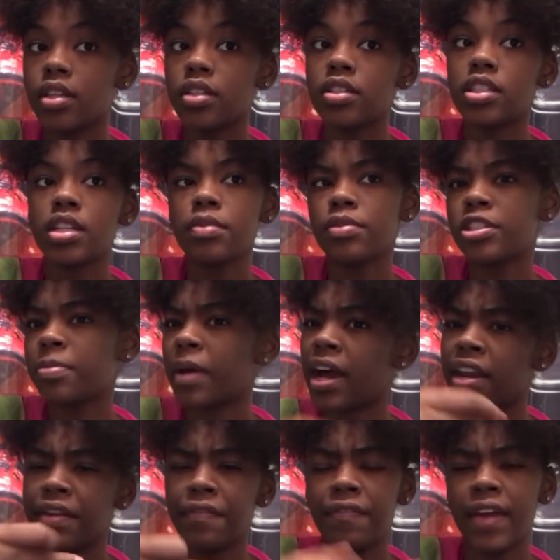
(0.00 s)
She
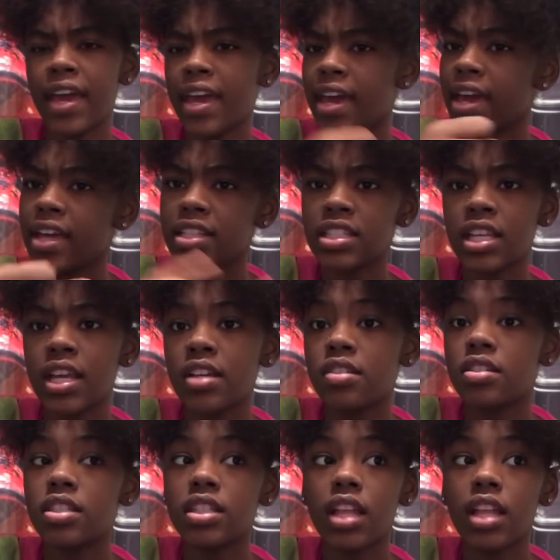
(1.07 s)
responded fast. She